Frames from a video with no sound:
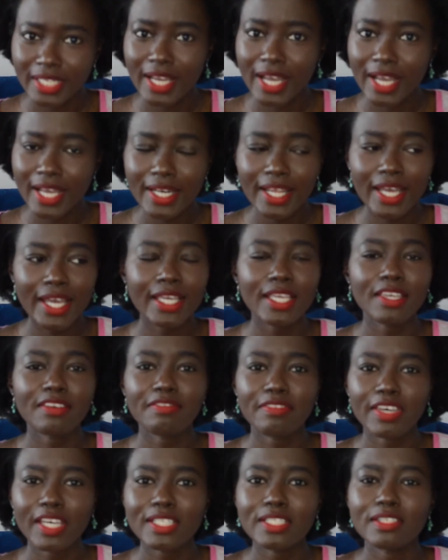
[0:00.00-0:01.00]
Can I
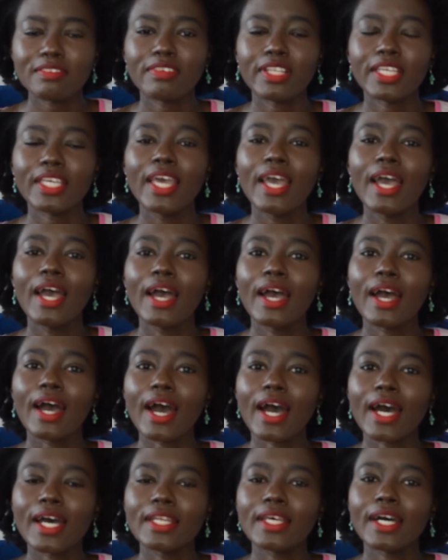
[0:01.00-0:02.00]
effectively
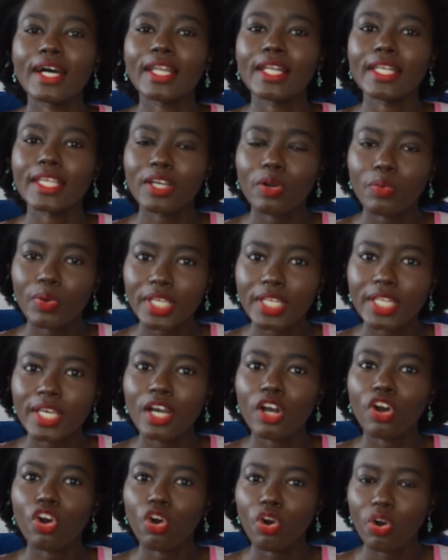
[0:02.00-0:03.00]
add a liquid,
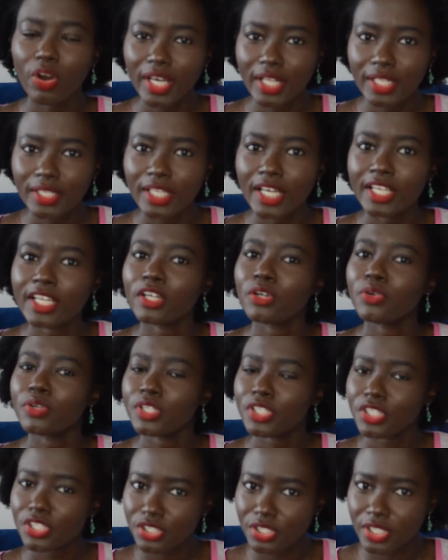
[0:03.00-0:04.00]
oil, and a
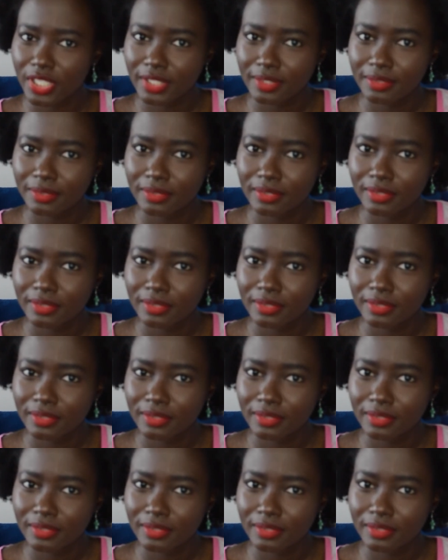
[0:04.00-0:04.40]
conditioner